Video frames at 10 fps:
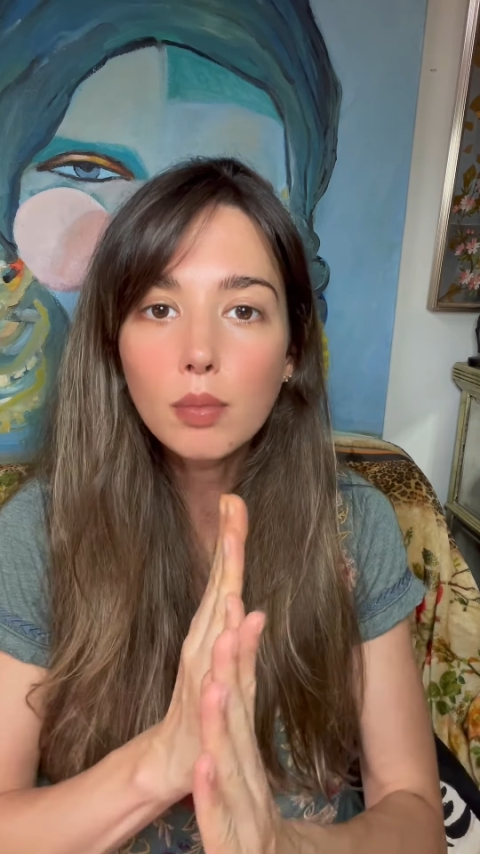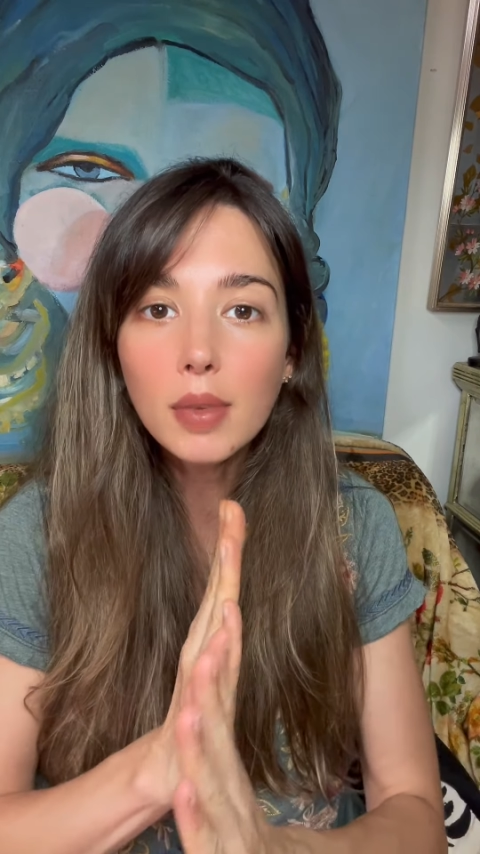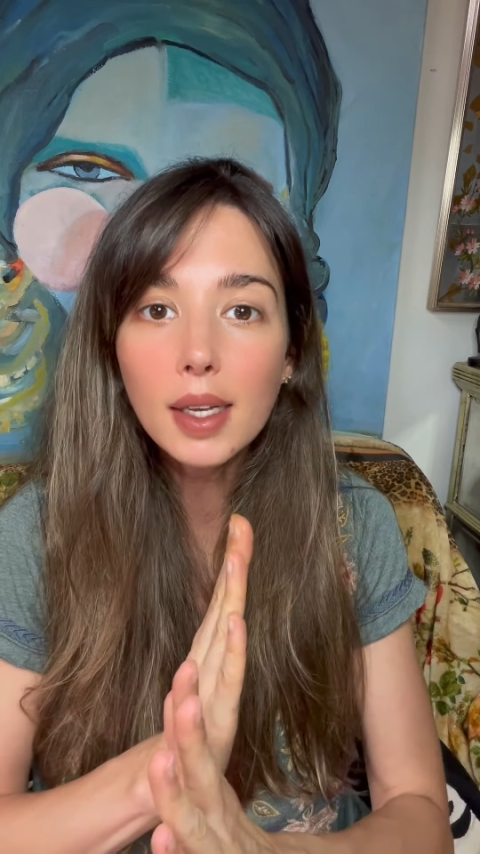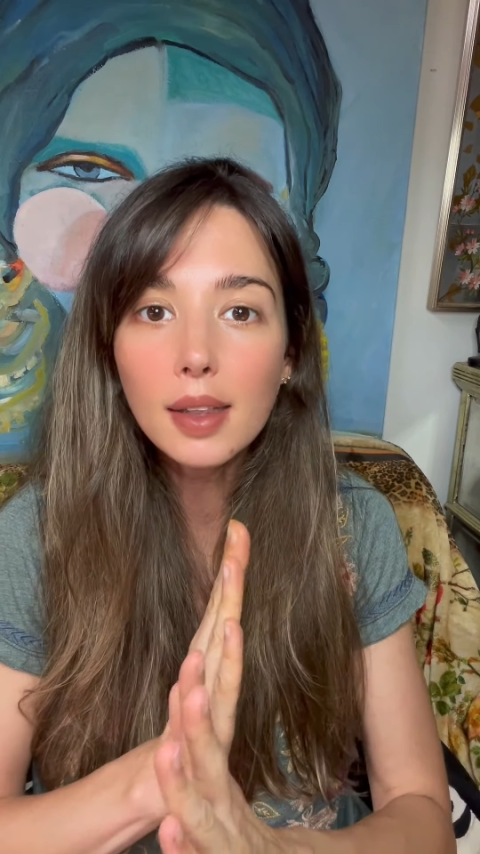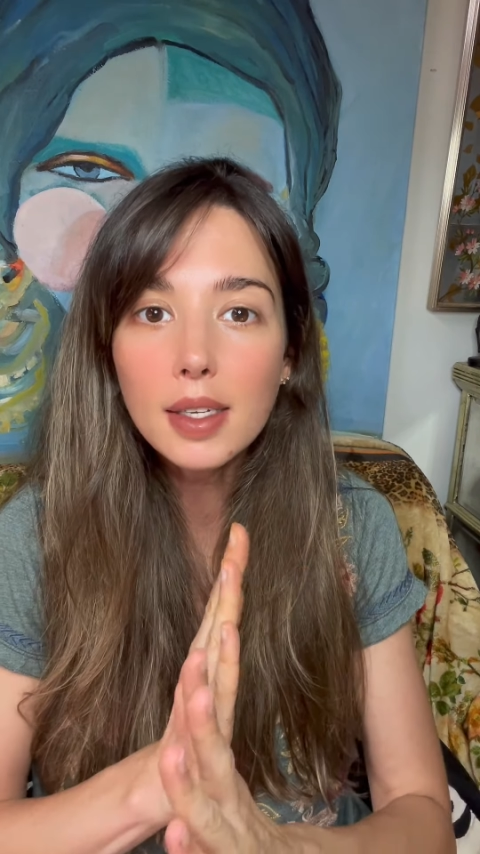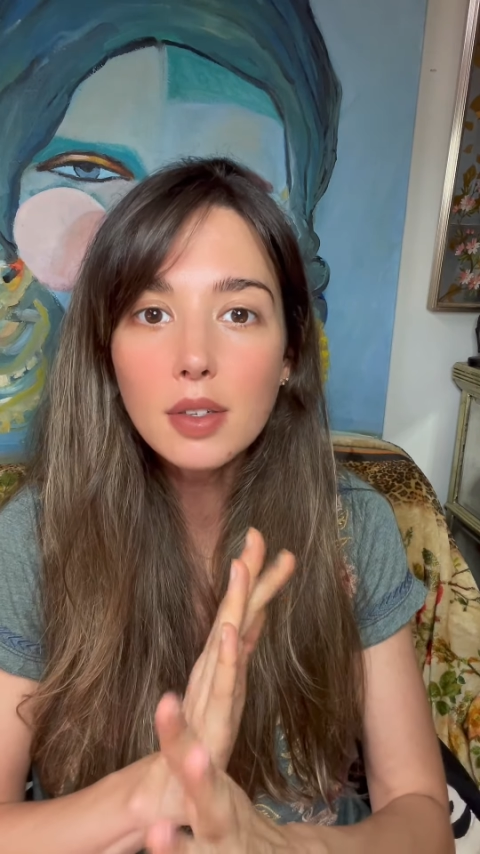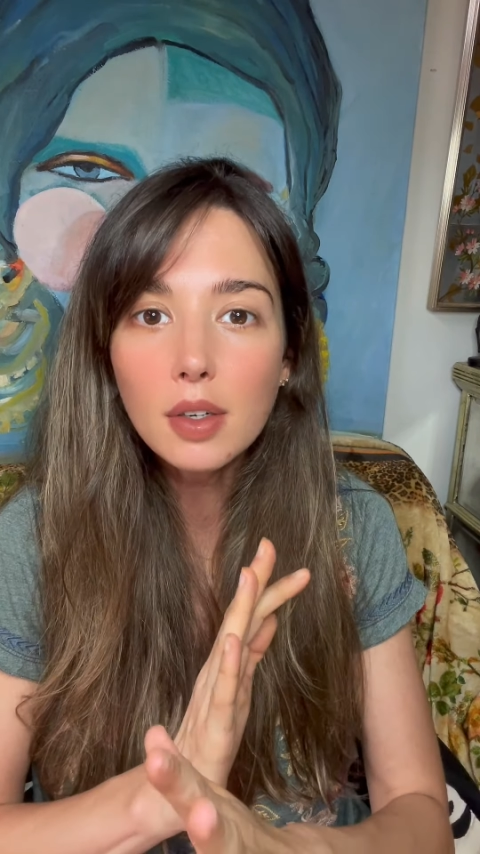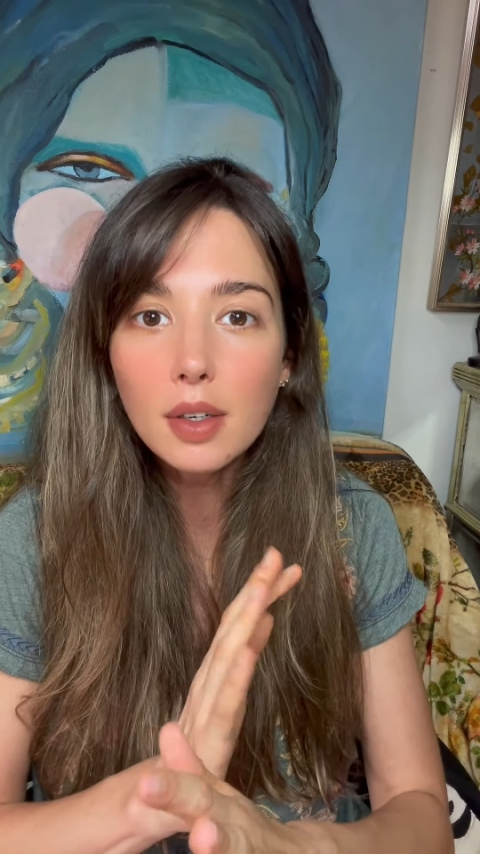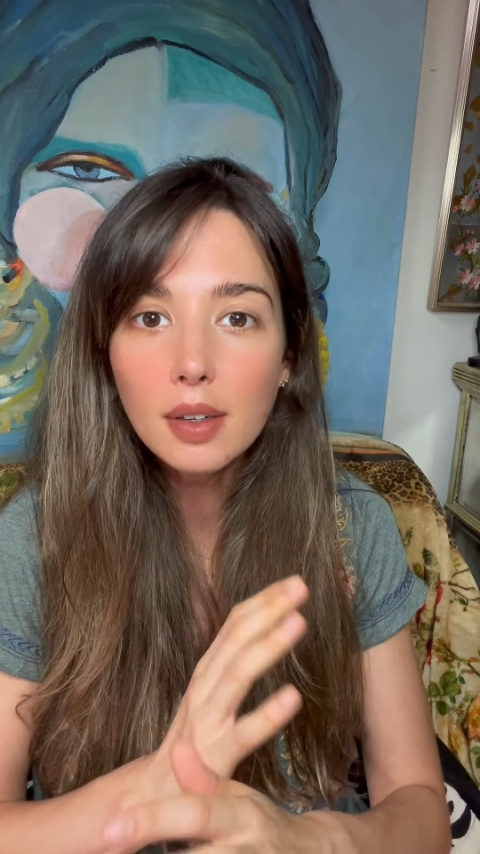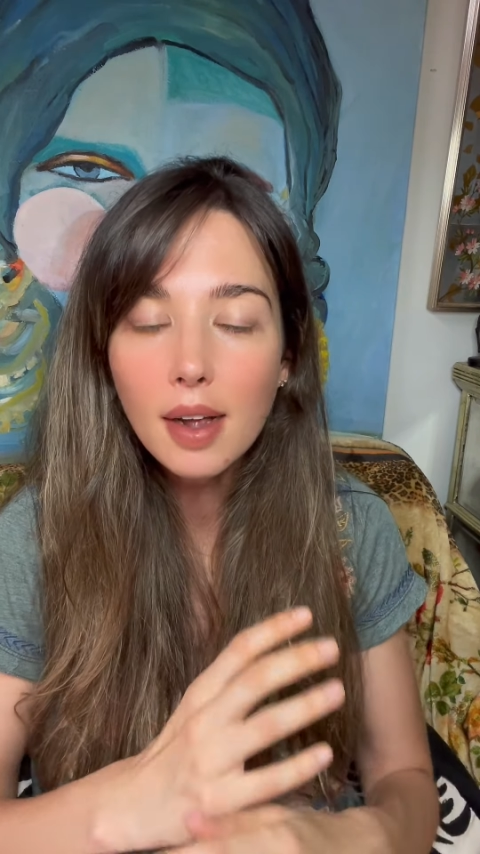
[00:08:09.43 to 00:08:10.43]
like a
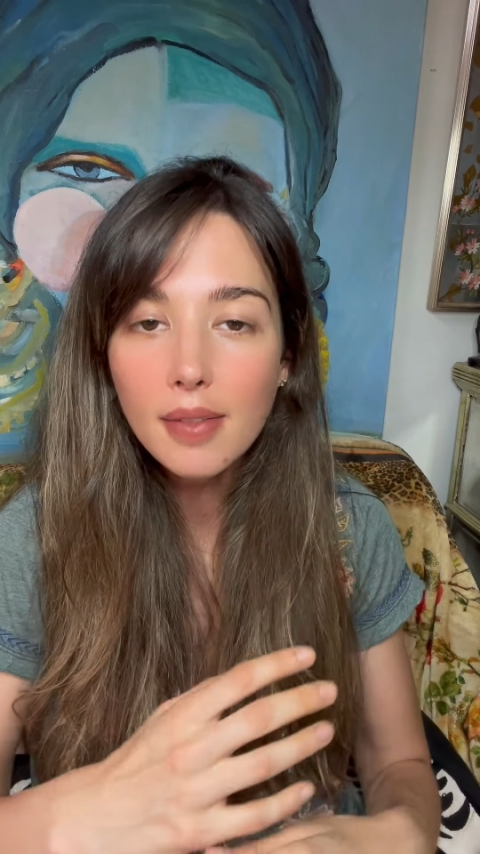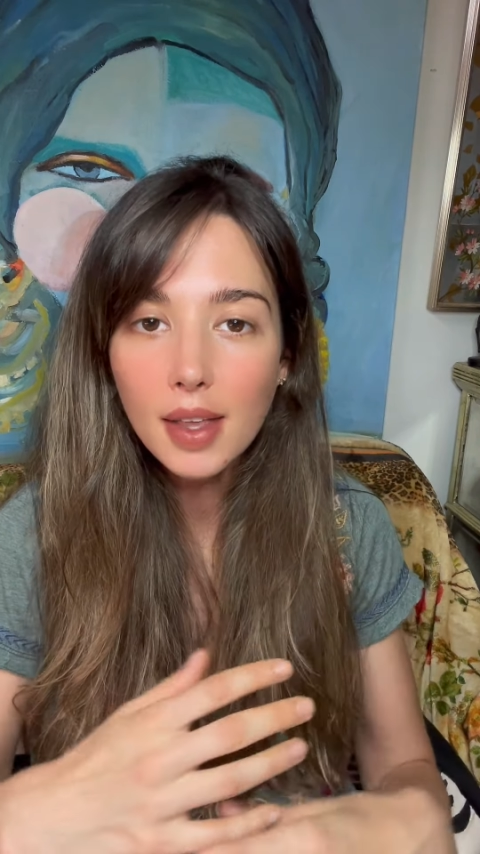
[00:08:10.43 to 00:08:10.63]
laser, and